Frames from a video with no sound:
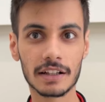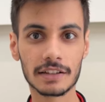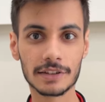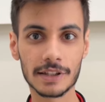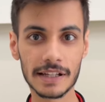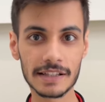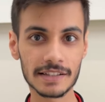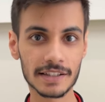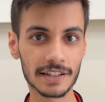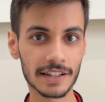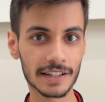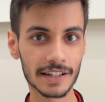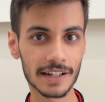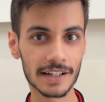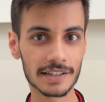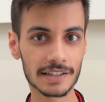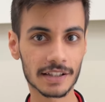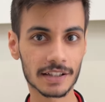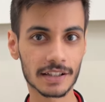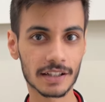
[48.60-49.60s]
yesterday there
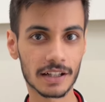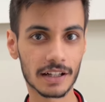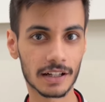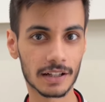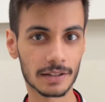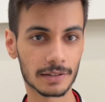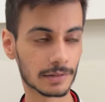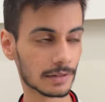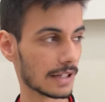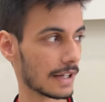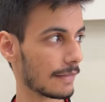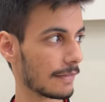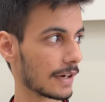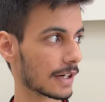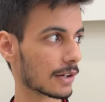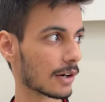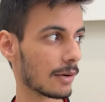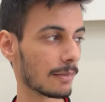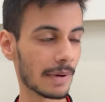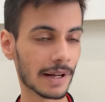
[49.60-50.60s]
is a uh,
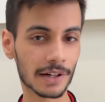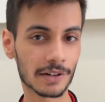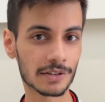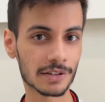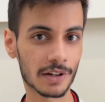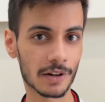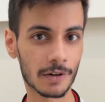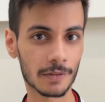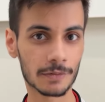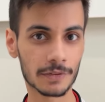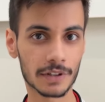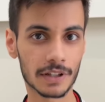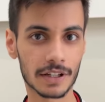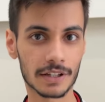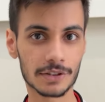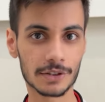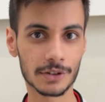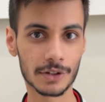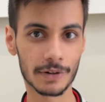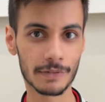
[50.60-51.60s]
event called Microsoft
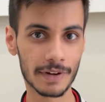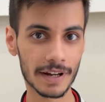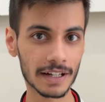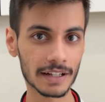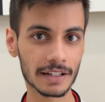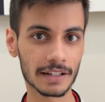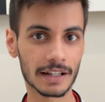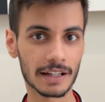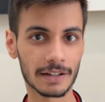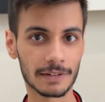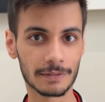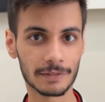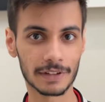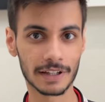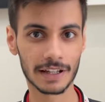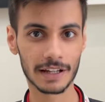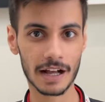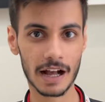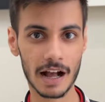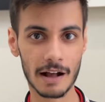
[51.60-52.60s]
Azure event, and
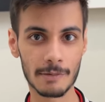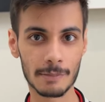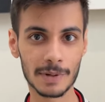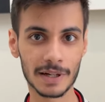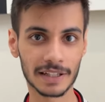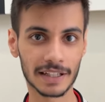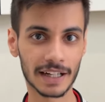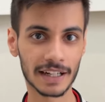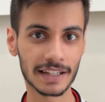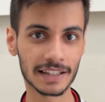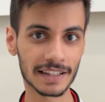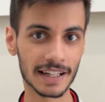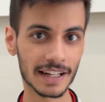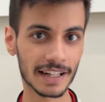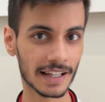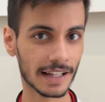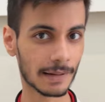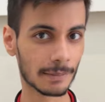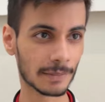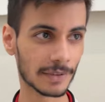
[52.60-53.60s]
uh, I'll be attending that.
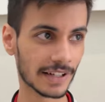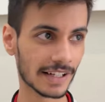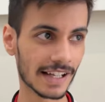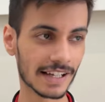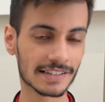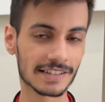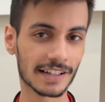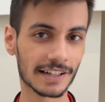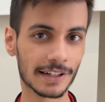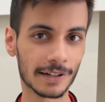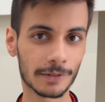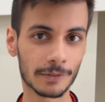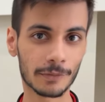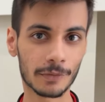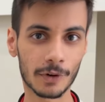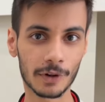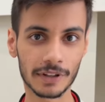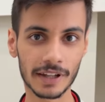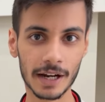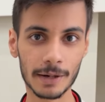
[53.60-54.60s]
I'm really excited
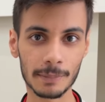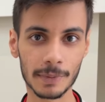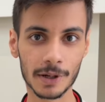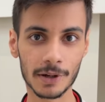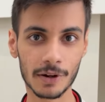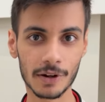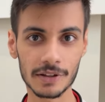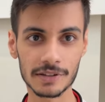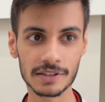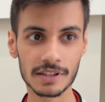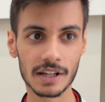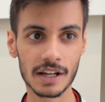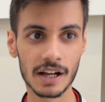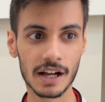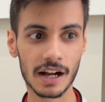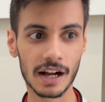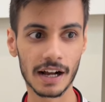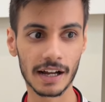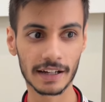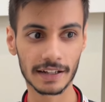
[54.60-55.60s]
for that because
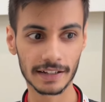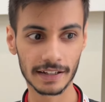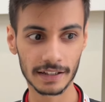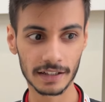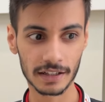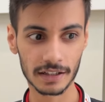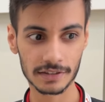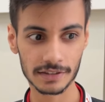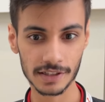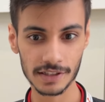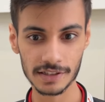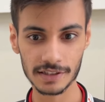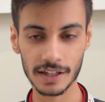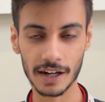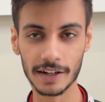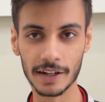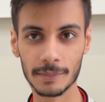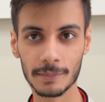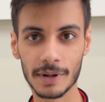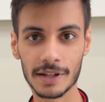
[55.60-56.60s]
I just
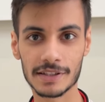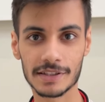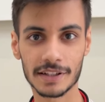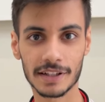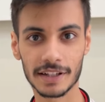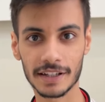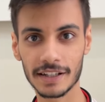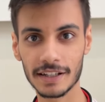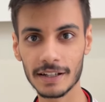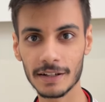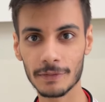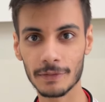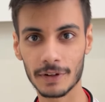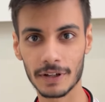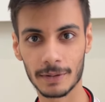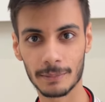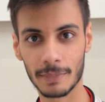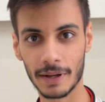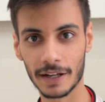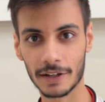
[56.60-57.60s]
started my journey
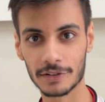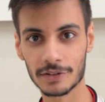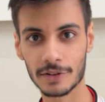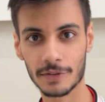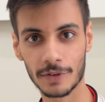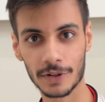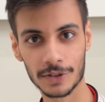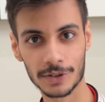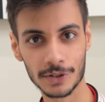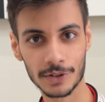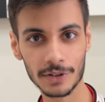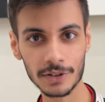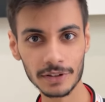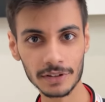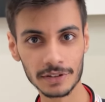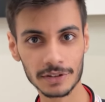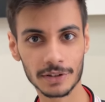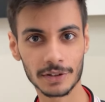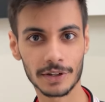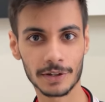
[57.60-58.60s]
in Microsoft Azure,
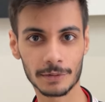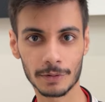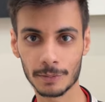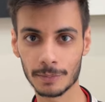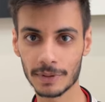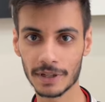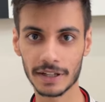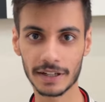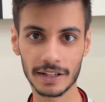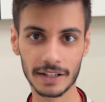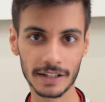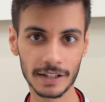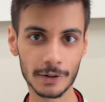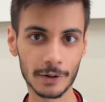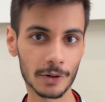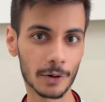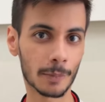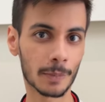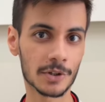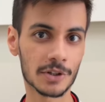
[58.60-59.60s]
so it would be a really
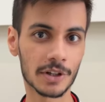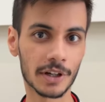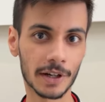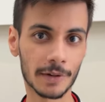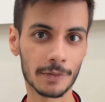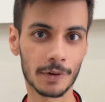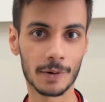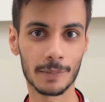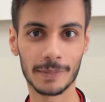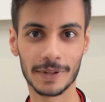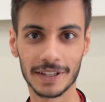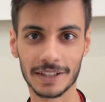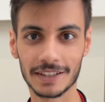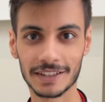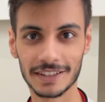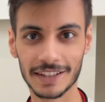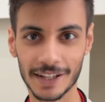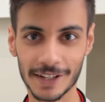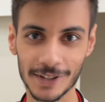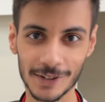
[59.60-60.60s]
good opportunity for me.
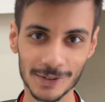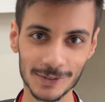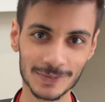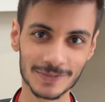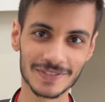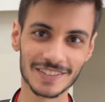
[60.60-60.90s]
Thank you.